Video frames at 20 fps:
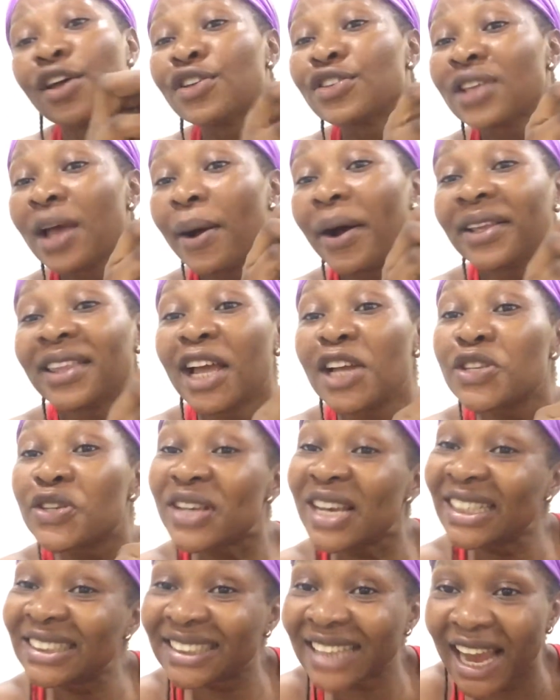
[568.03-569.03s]
I wanted
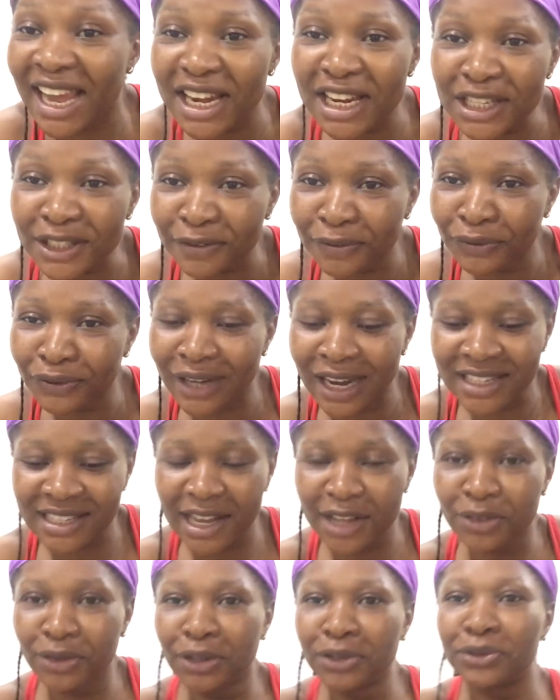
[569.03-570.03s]
to eat Chinese food, as
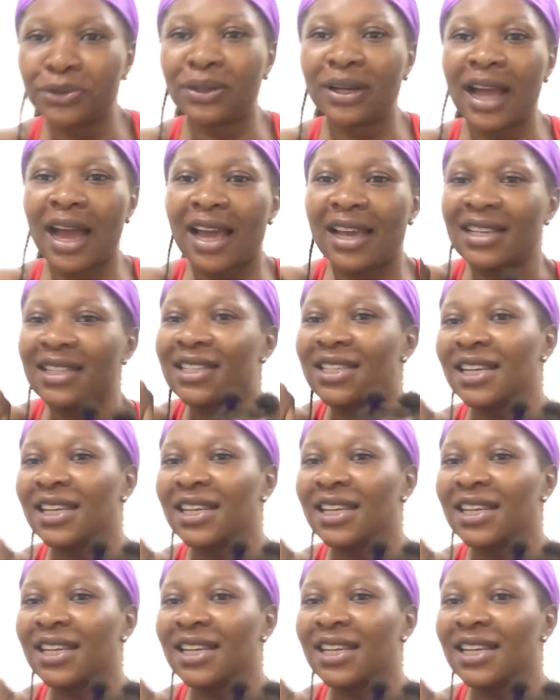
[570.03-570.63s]
I told you guys.